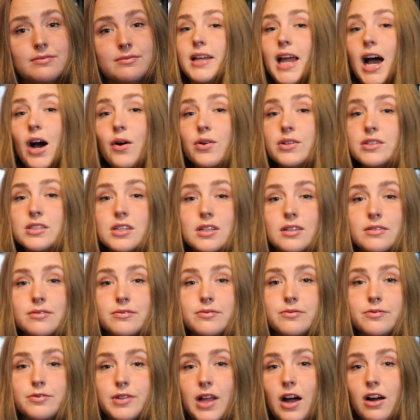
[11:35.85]
Now into the
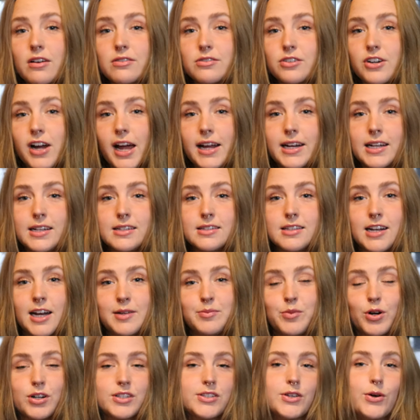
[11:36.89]
flower varieties that I
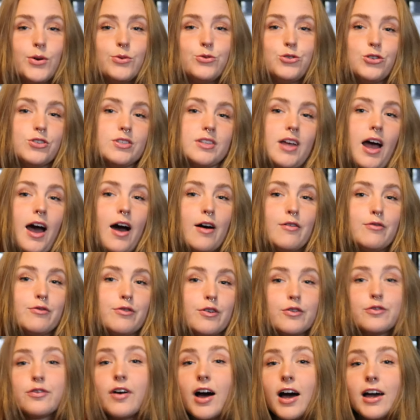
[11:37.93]
more so just have
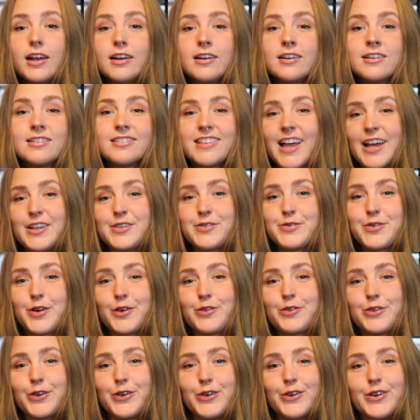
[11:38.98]
for fun, less for
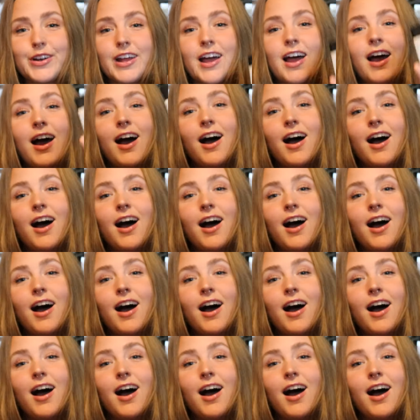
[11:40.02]
food.